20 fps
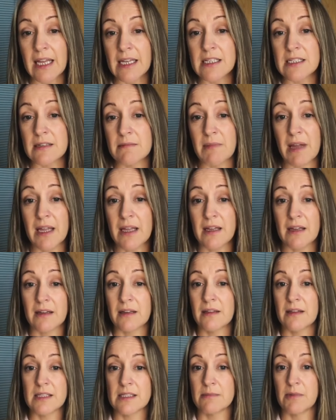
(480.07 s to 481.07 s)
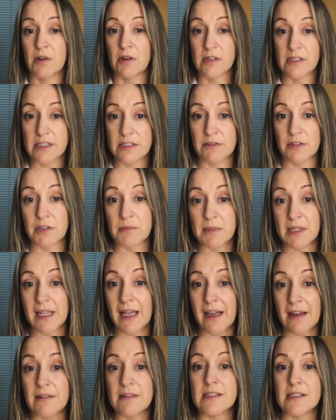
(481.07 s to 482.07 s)
and making it the smallest room in the
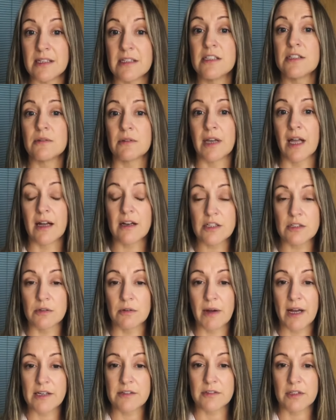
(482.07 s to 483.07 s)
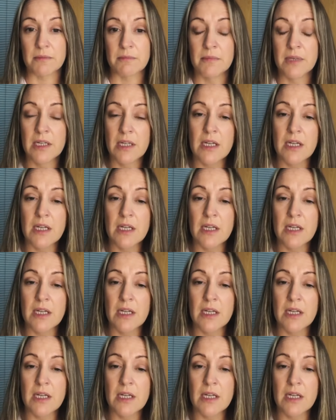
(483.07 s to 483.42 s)
house into an actual wet room.